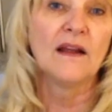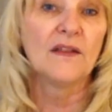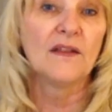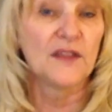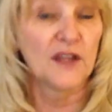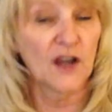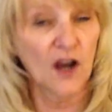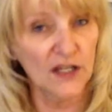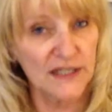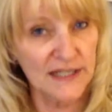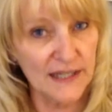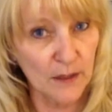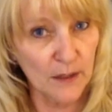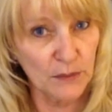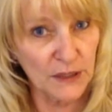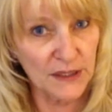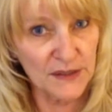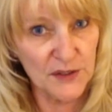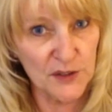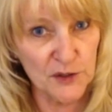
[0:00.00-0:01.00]
The On
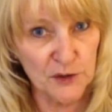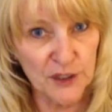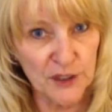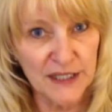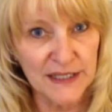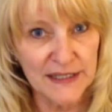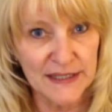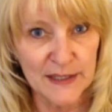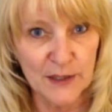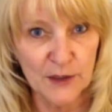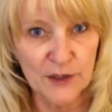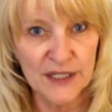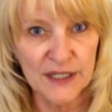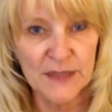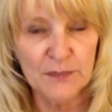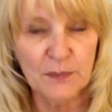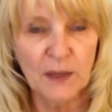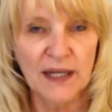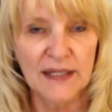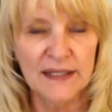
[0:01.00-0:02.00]
Dublin Street
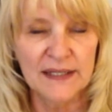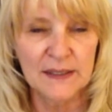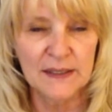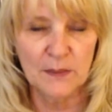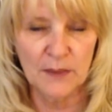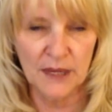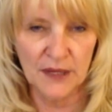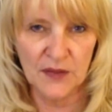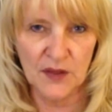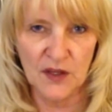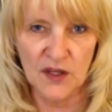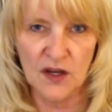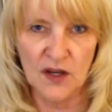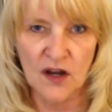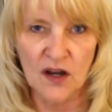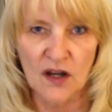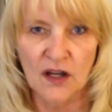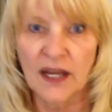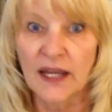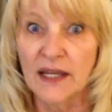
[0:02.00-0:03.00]
series by Samantha
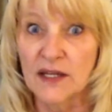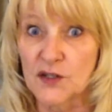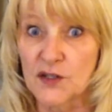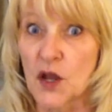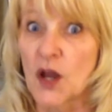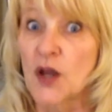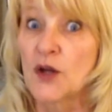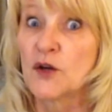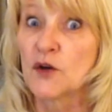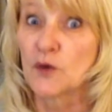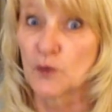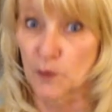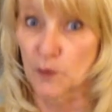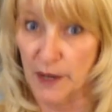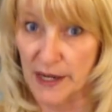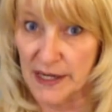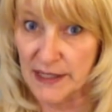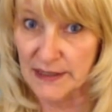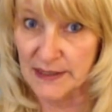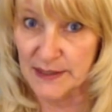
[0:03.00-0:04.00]
Young is a
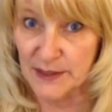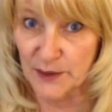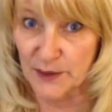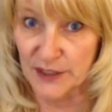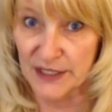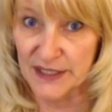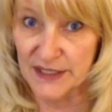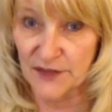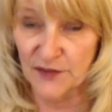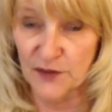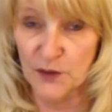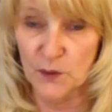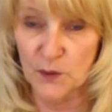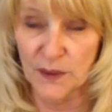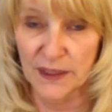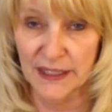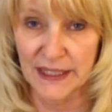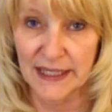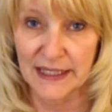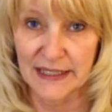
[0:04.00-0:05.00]
great series if you
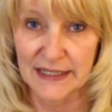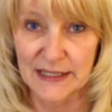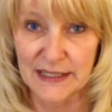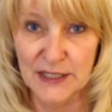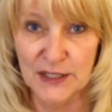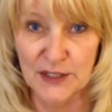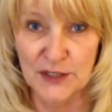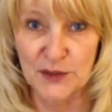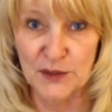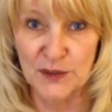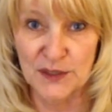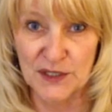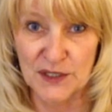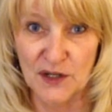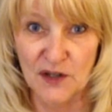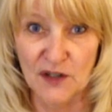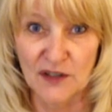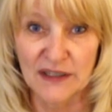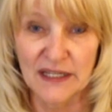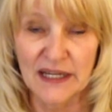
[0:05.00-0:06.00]
want to get into new
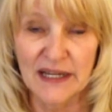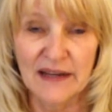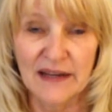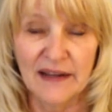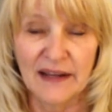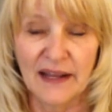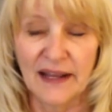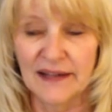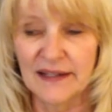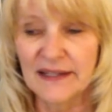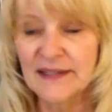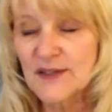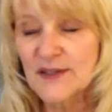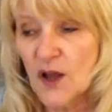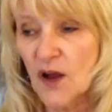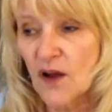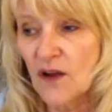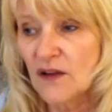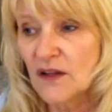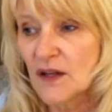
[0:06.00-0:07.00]
adult. And it's
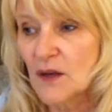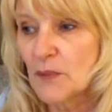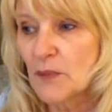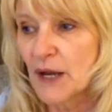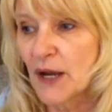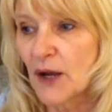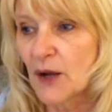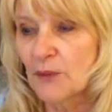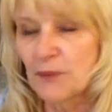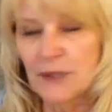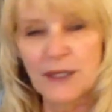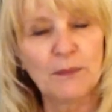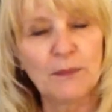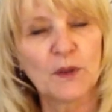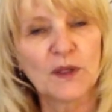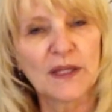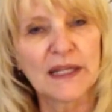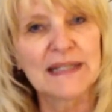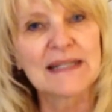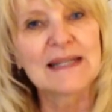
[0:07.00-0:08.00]
all about
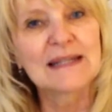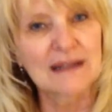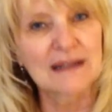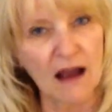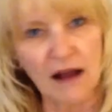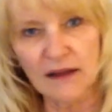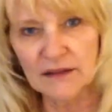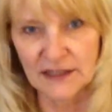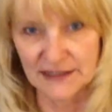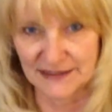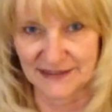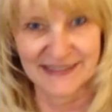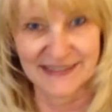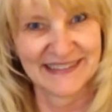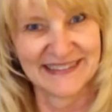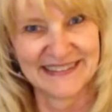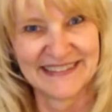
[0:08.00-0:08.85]
people in Scotland.